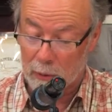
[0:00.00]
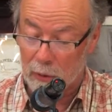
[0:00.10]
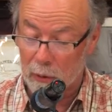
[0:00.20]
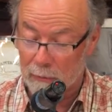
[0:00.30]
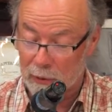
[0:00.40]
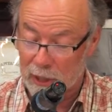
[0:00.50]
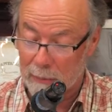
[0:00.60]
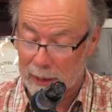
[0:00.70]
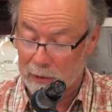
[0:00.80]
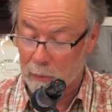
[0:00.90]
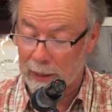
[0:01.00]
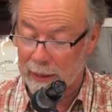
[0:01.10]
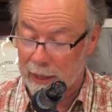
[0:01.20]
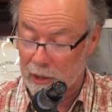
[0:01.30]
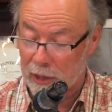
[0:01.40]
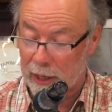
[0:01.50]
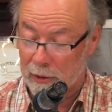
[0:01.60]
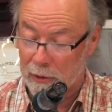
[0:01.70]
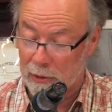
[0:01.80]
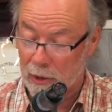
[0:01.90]
with university based reading
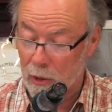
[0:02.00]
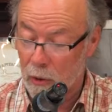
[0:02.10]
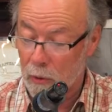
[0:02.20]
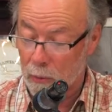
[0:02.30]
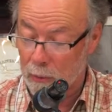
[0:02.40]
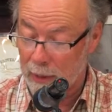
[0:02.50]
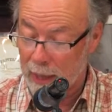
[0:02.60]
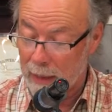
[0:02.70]
educators who,